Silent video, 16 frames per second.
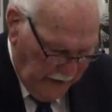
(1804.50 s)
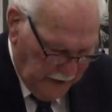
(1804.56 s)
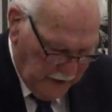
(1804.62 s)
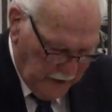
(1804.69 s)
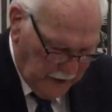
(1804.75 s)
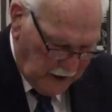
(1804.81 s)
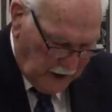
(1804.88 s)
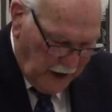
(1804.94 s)

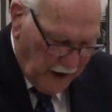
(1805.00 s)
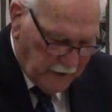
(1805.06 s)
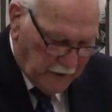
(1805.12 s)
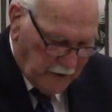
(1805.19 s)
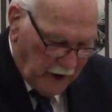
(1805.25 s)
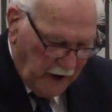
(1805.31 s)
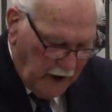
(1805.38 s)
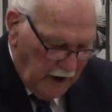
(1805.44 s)
this
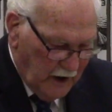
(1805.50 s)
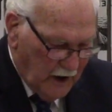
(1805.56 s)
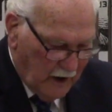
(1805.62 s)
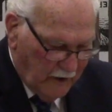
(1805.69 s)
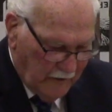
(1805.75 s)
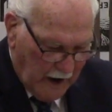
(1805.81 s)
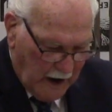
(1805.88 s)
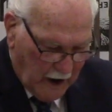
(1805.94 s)
country
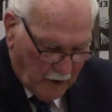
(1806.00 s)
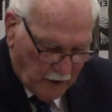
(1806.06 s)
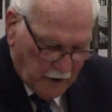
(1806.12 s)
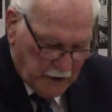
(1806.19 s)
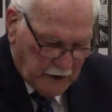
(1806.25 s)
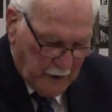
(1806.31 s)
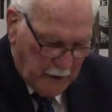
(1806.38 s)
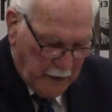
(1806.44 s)
of
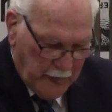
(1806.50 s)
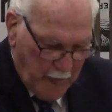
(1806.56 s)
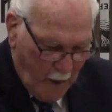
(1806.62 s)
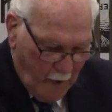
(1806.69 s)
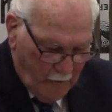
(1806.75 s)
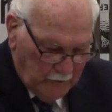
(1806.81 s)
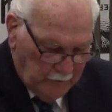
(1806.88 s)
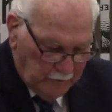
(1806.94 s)
ours,
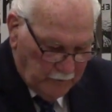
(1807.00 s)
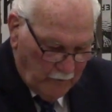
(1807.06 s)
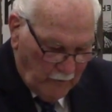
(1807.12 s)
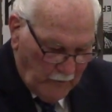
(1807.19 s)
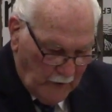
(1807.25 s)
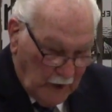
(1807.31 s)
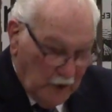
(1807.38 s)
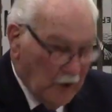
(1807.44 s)

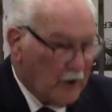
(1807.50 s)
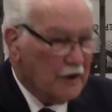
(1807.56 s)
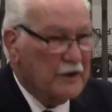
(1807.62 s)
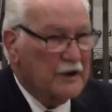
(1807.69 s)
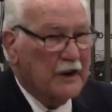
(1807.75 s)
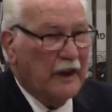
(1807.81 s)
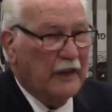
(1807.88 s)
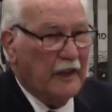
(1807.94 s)
you can
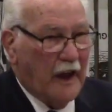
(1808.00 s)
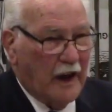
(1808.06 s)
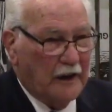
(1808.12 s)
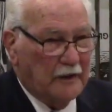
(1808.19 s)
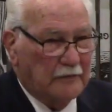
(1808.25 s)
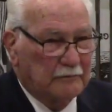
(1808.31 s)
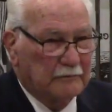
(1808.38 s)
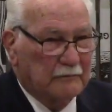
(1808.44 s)
see that.
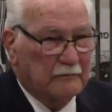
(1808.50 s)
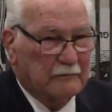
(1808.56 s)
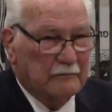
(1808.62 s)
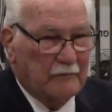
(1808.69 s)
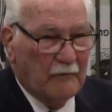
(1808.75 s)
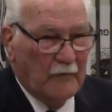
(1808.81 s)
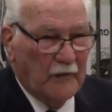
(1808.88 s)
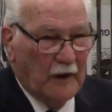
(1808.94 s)

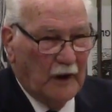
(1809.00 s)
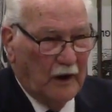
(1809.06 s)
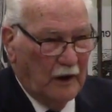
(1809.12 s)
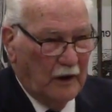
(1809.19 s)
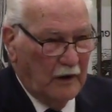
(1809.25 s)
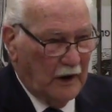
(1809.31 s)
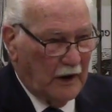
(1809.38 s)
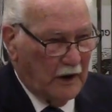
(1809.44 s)

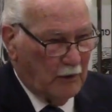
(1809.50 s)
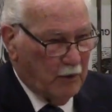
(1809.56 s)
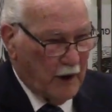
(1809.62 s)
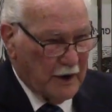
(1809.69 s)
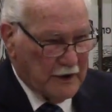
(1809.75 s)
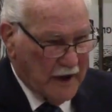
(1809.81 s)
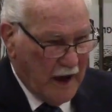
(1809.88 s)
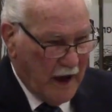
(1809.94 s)
Look at
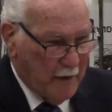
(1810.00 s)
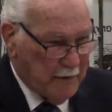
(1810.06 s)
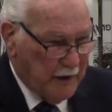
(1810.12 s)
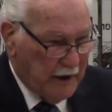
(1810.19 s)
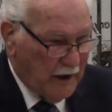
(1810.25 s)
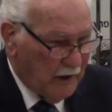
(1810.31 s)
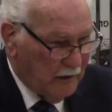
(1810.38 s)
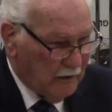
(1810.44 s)
what's
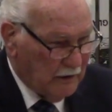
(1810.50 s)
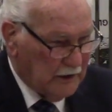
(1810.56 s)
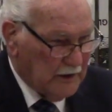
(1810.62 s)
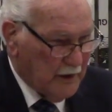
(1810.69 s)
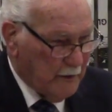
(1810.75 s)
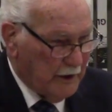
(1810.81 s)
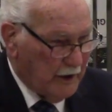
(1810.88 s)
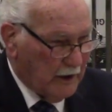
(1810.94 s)
happening.
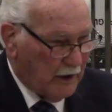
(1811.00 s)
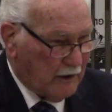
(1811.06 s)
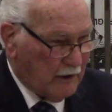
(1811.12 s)
Some of the